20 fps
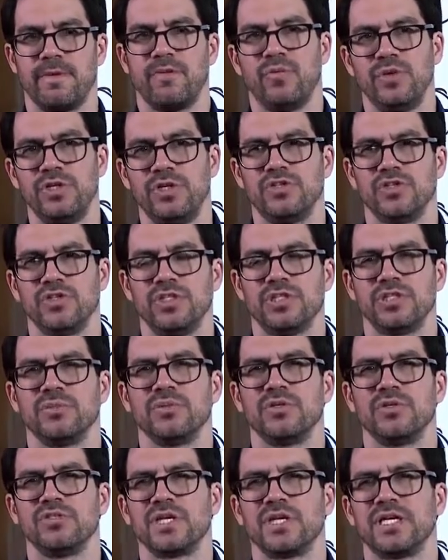recently
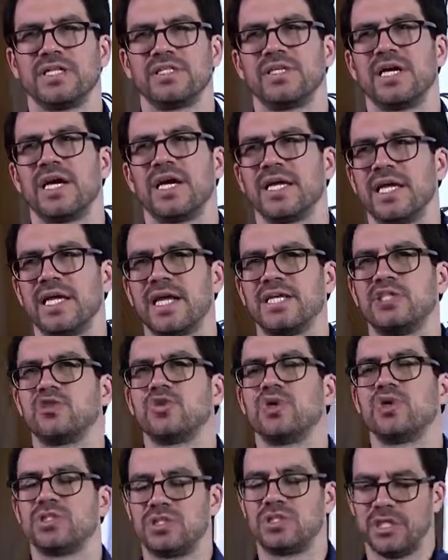someone was like, Tai, can I
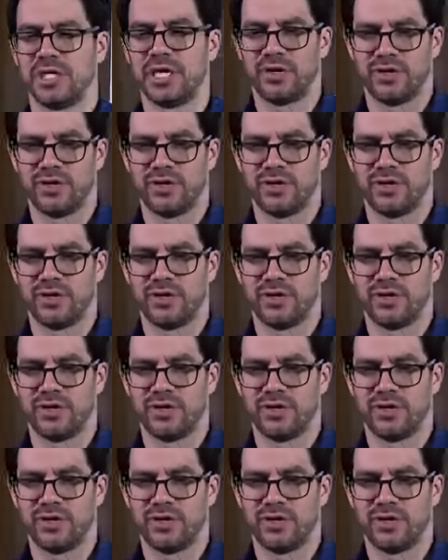trust the